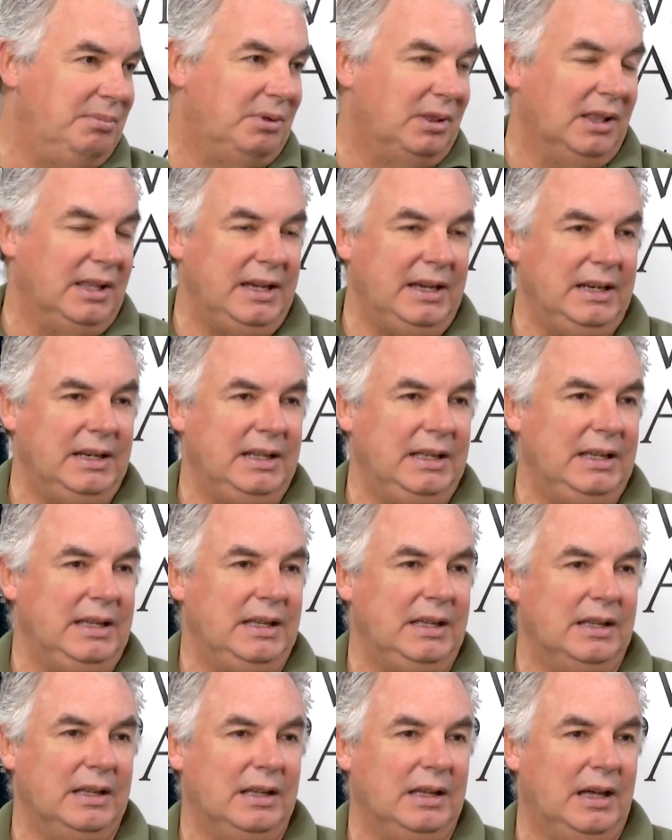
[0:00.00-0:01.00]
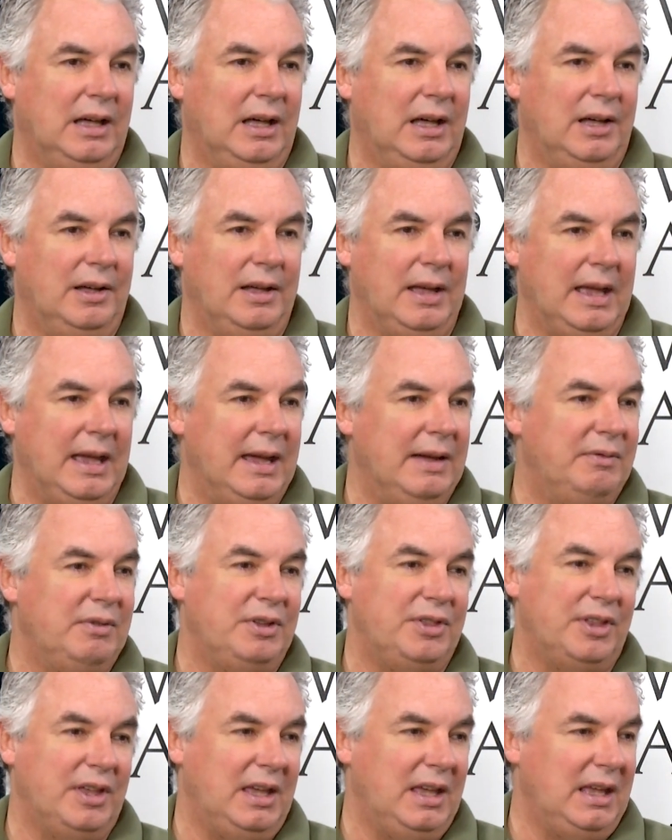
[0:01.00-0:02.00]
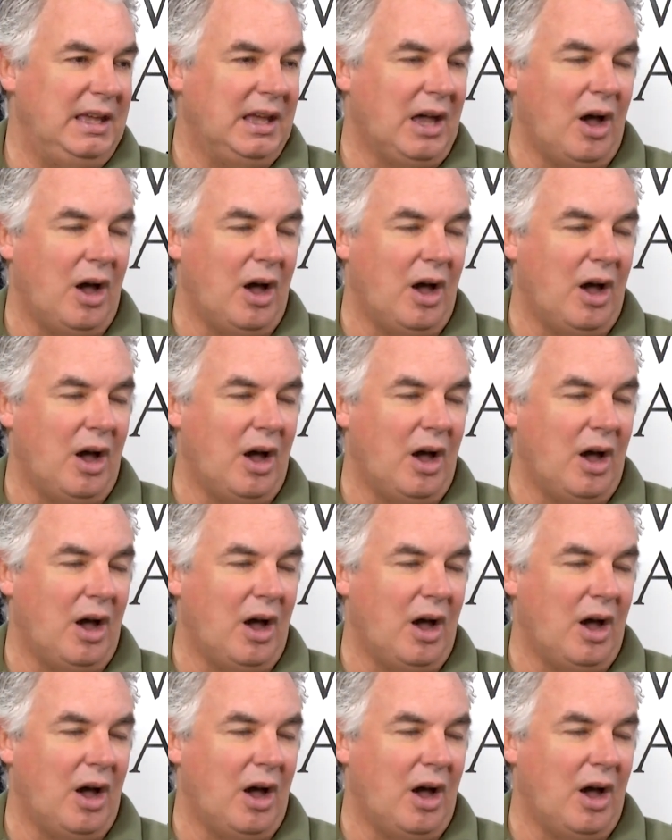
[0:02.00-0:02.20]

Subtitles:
cleaning, everything,